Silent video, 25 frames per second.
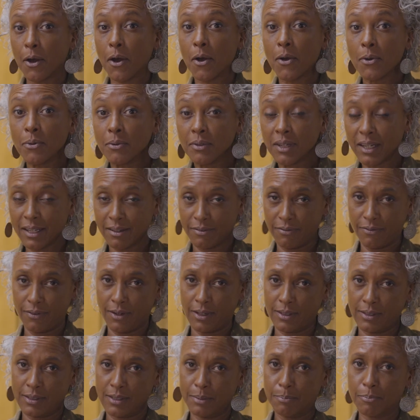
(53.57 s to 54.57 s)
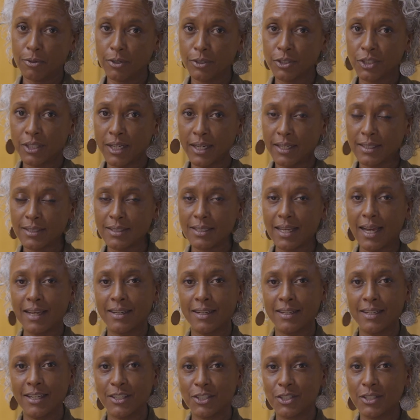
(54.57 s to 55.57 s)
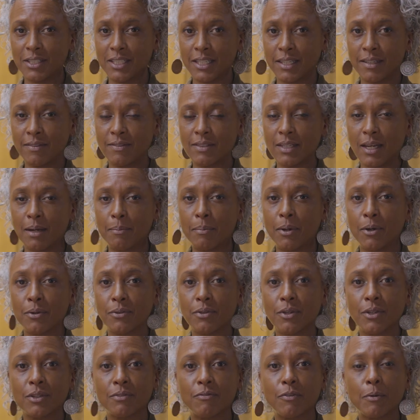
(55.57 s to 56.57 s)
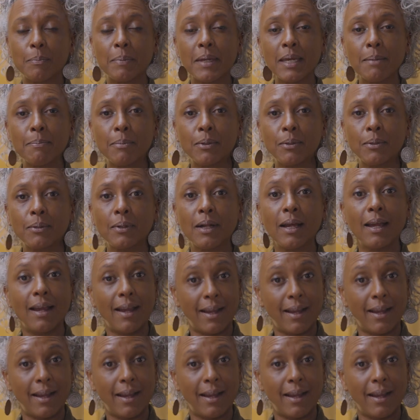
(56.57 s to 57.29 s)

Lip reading: only fund projects and initiatives that are both good for people